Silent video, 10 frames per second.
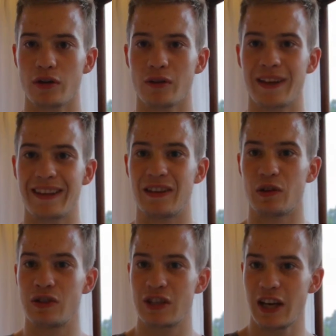so that
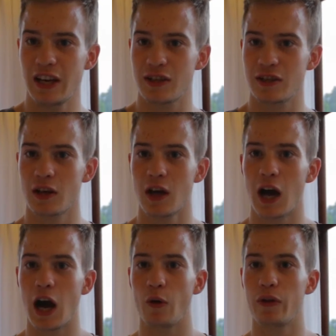they'll change
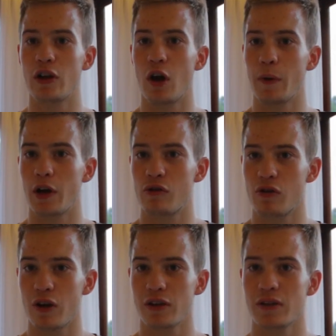how they come
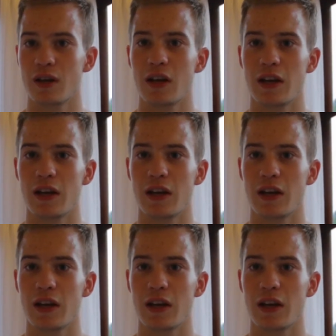across